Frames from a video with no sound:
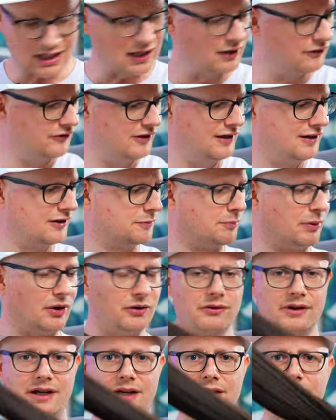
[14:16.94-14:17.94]
See this
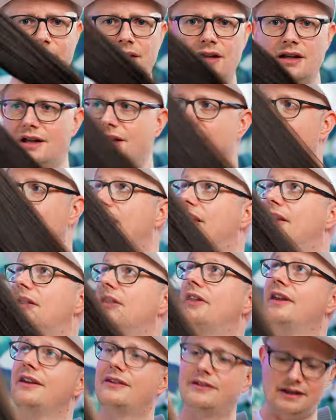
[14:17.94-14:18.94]
bundle here?
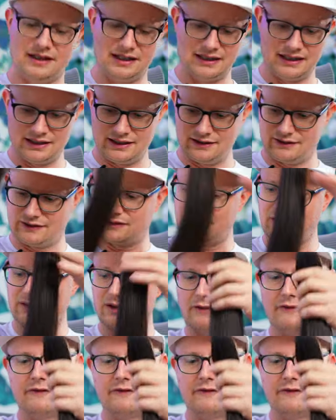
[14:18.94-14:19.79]
This is a